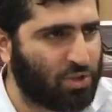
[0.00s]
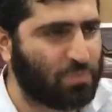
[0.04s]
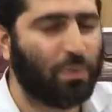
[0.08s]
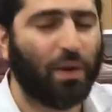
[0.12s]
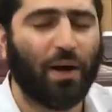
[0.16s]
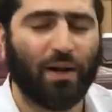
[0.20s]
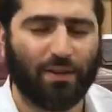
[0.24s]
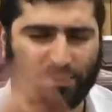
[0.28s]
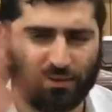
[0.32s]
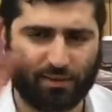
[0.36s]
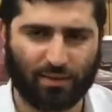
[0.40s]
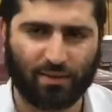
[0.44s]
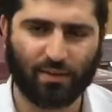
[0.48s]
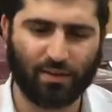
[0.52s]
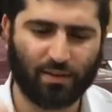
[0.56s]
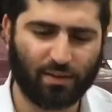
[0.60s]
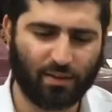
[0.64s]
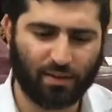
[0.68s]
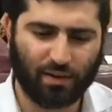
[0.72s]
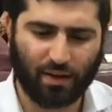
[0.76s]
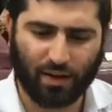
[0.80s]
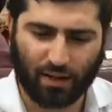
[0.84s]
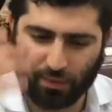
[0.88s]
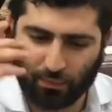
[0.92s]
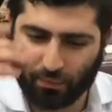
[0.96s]
But
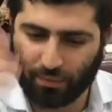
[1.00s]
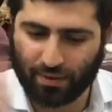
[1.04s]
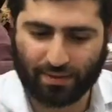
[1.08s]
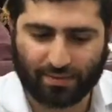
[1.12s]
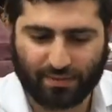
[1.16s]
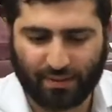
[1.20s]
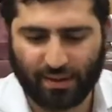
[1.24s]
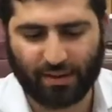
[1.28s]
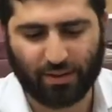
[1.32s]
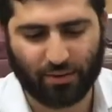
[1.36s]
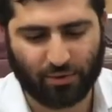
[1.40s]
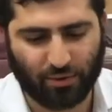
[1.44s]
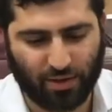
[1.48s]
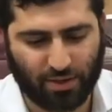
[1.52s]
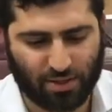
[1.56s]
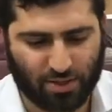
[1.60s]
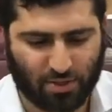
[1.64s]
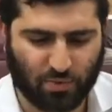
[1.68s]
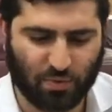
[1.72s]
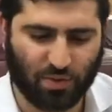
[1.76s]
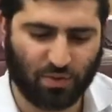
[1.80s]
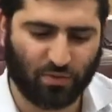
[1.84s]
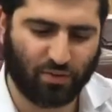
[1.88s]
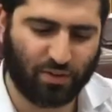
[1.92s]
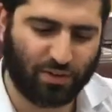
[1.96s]
I don't want to digress.
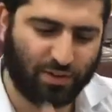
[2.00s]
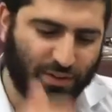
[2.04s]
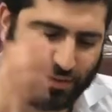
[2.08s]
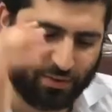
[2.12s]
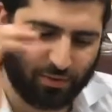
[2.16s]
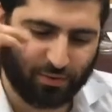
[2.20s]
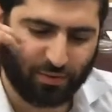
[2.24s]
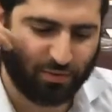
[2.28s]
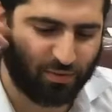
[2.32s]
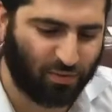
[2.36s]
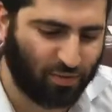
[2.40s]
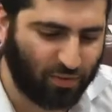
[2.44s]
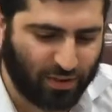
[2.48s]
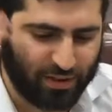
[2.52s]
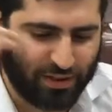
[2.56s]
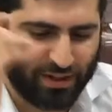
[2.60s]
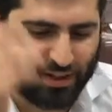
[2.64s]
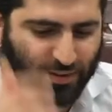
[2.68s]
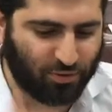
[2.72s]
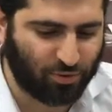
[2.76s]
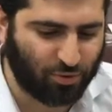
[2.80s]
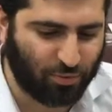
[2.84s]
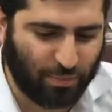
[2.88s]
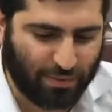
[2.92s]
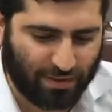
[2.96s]
We've already we've already
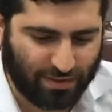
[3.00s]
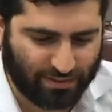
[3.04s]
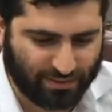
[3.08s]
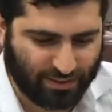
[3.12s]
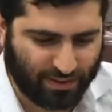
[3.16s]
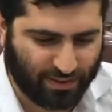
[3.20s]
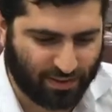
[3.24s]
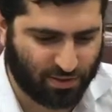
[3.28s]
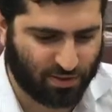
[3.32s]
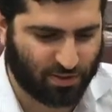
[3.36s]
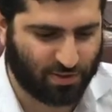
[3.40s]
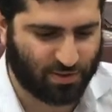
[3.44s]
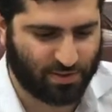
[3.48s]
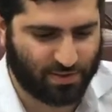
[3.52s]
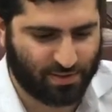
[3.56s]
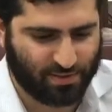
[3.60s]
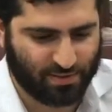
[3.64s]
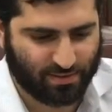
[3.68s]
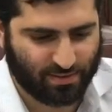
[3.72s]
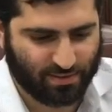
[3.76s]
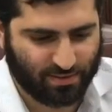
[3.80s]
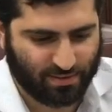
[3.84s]
gotten too many tangents.